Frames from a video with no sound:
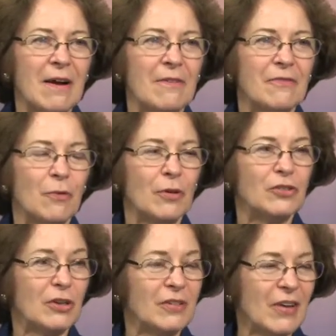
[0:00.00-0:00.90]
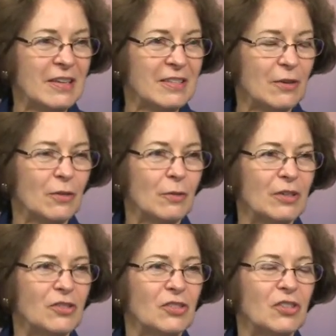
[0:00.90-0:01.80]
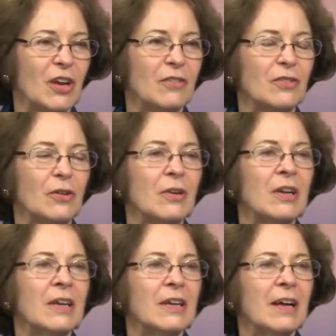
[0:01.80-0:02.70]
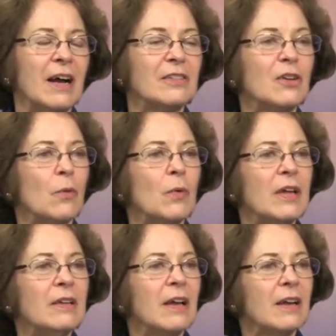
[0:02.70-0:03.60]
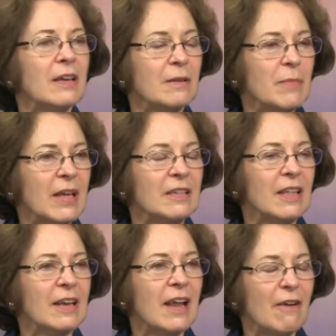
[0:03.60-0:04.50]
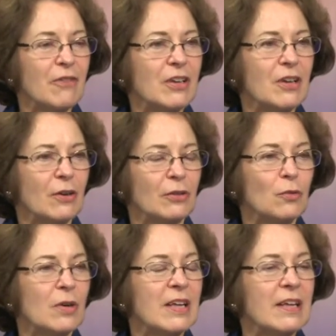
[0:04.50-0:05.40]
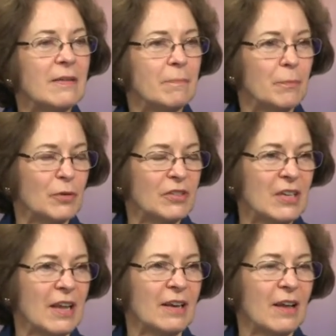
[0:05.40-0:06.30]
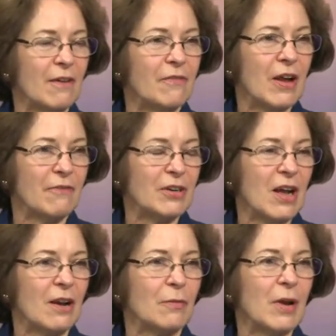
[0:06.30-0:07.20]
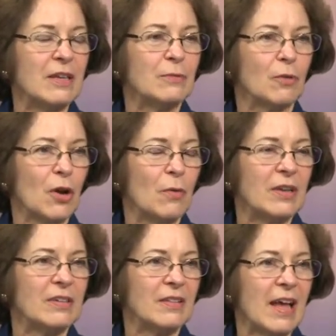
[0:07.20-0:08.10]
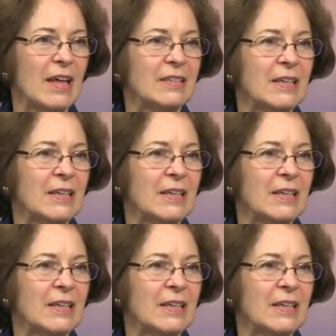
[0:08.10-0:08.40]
for Joseph House Center and Christian Shelter. So we commit that every year 20% of every dollar raised will go into that